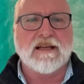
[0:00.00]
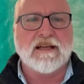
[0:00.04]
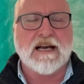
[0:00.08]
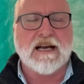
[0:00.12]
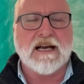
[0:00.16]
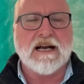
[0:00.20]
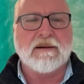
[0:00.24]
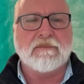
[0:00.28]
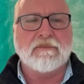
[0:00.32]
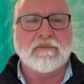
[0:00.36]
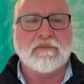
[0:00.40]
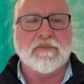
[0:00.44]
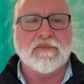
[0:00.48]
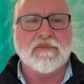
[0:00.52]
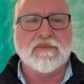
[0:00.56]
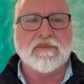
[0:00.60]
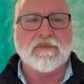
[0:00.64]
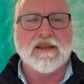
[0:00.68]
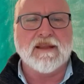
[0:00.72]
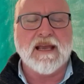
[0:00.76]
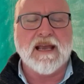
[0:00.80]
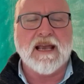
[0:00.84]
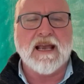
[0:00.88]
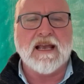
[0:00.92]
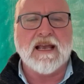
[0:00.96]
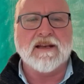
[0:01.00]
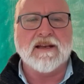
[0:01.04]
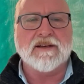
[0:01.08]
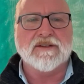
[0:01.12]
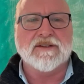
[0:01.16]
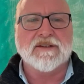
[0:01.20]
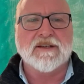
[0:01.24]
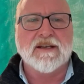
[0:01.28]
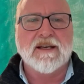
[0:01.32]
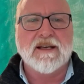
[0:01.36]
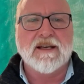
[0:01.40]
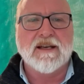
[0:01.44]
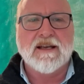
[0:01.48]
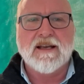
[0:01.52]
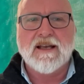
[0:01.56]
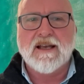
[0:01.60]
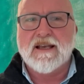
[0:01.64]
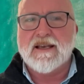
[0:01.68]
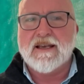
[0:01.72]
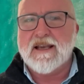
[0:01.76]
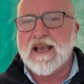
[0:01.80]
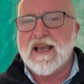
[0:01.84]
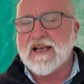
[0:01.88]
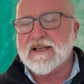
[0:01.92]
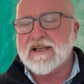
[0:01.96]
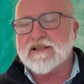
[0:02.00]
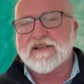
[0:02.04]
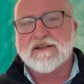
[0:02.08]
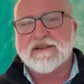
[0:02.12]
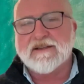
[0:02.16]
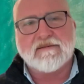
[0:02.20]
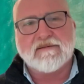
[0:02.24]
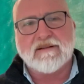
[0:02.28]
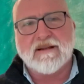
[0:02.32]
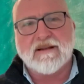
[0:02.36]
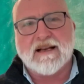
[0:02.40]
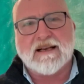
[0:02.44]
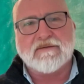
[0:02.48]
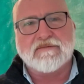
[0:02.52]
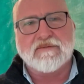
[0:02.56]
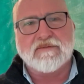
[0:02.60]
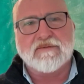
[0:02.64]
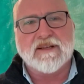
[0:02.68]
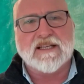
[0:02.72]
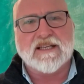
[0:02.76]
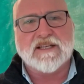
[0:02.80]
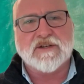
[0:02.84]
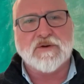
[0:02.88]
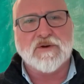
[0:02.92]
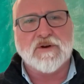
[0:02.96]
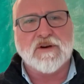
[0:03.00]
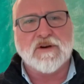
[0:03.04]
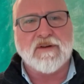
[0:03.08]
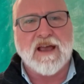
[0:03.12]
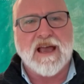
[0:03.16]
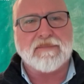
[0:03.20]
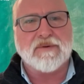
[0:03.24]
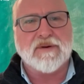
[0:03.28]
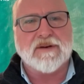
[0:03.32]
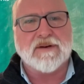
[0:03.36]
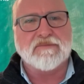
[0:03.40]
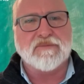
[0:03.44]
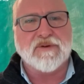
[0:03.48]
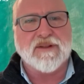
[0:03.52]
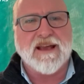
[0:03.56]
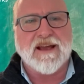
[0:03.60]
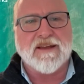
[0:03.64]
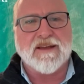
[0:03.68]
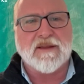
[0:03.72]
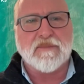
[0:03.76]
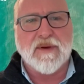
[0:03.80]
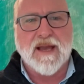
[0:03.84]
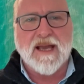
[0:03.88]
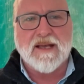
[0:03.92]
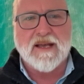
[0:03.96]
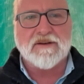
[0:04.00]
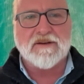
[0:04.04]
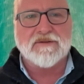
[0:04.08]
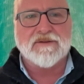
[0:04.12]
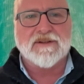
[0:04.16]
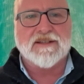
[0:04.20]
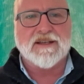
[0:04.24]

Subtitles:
And yes, this couldn't have happened without the panel.